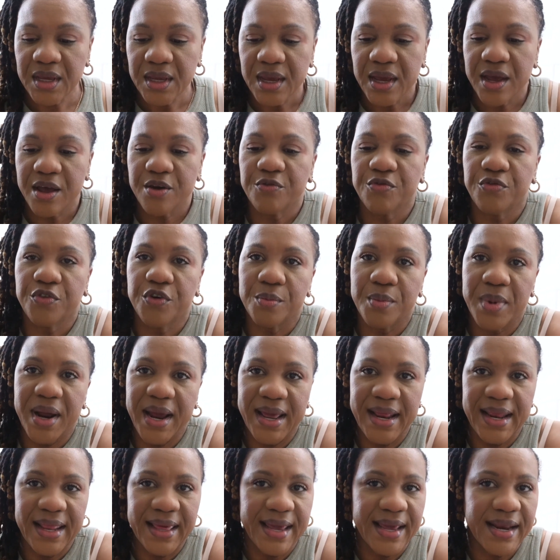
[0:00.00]
And for
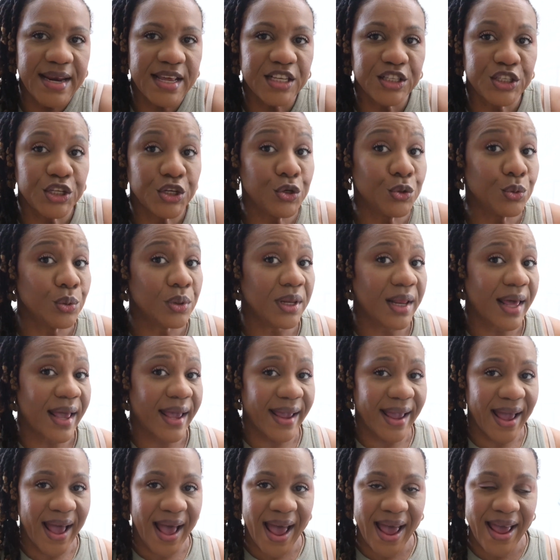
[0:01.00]
my ladies who
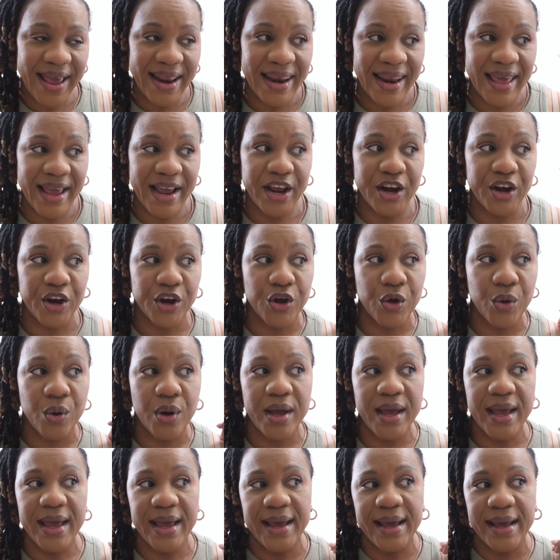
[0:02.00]
like eyeliner, go
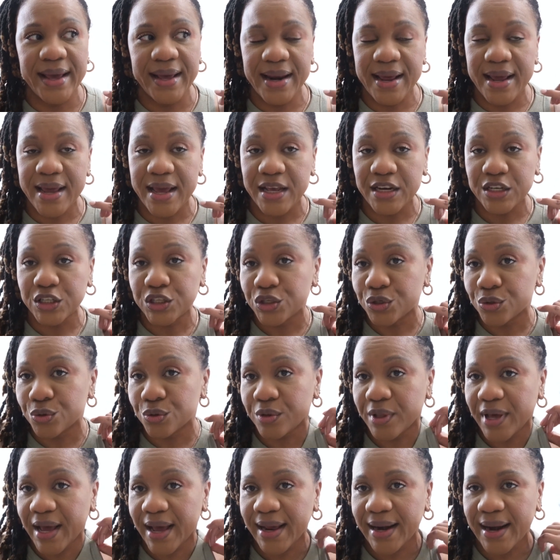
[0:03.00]
ahead and do
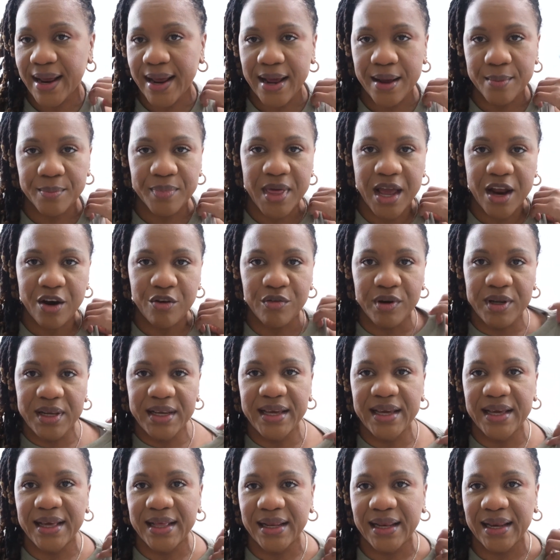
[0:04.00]
that. I'm not
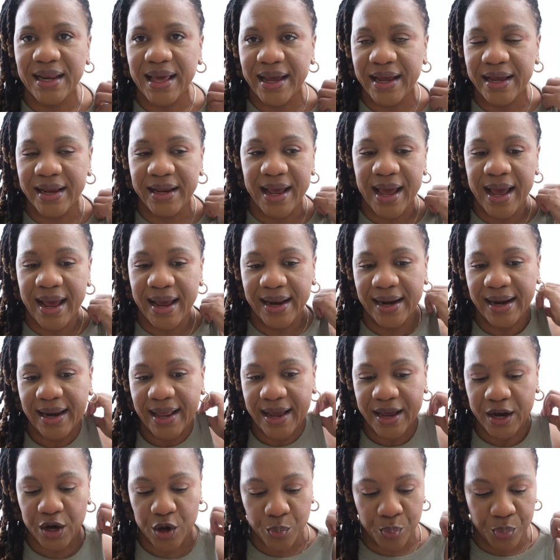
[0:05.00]
really an
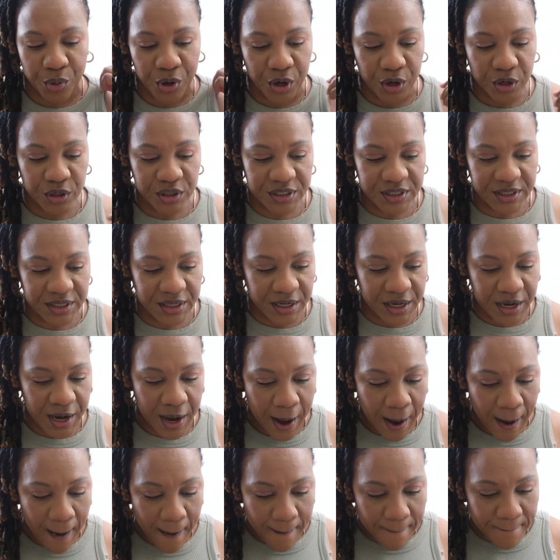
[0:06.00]
eyeliner person,
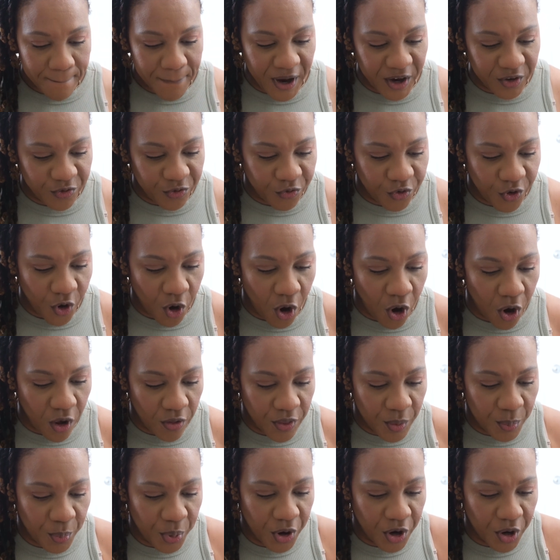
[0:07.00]
but for all
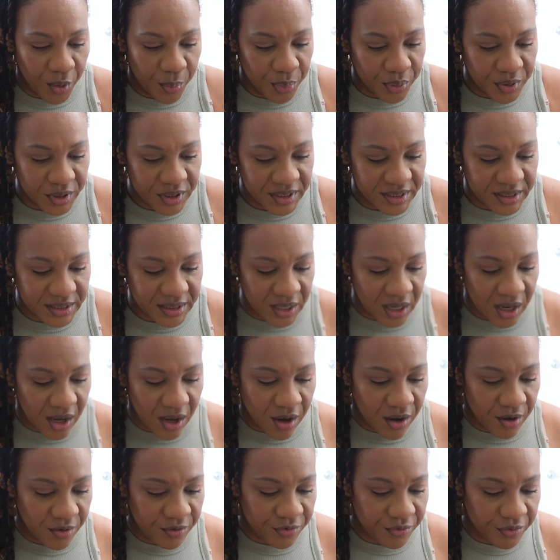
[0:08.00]
the purpose
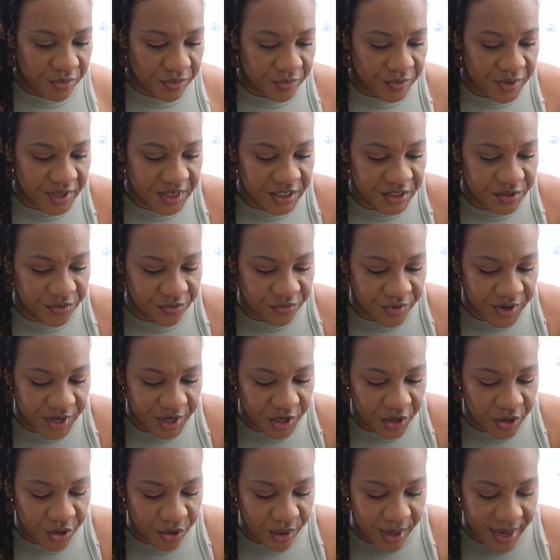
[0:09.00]
of this
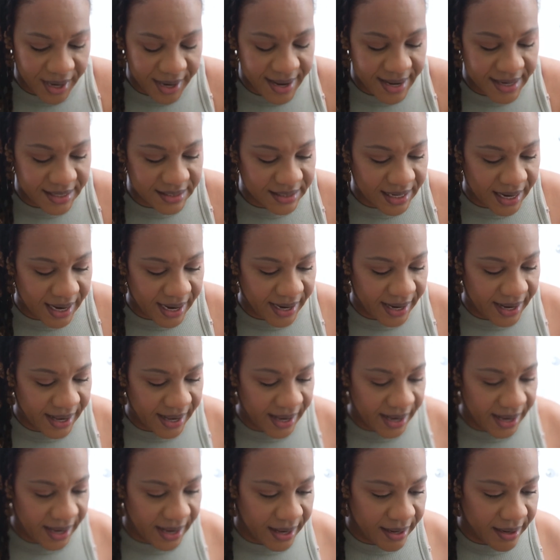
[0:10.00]
video, I guess I
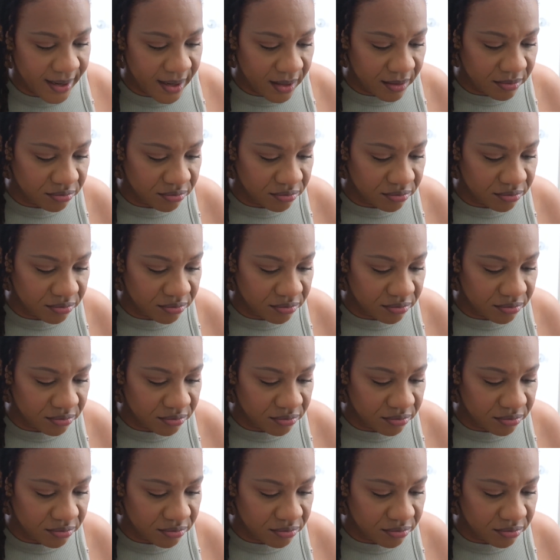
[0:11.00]
can.